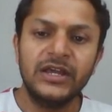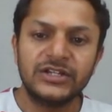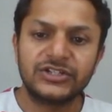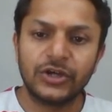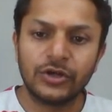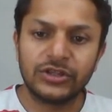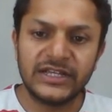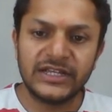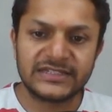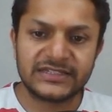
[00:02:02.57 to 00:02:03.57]
So
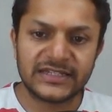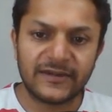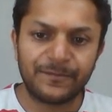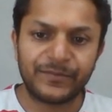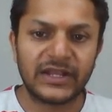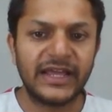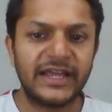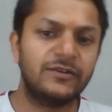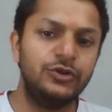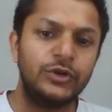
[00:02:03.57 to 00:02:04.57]
this, like,
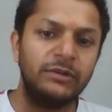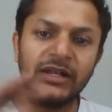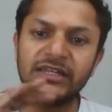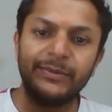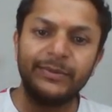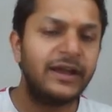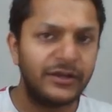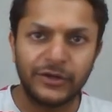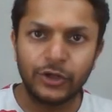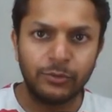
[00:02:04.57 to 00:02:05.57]
you can multiply
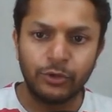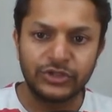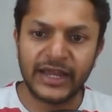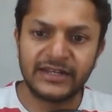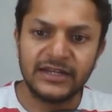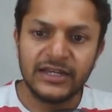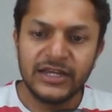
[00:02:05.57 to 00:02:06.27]
100 on both sides.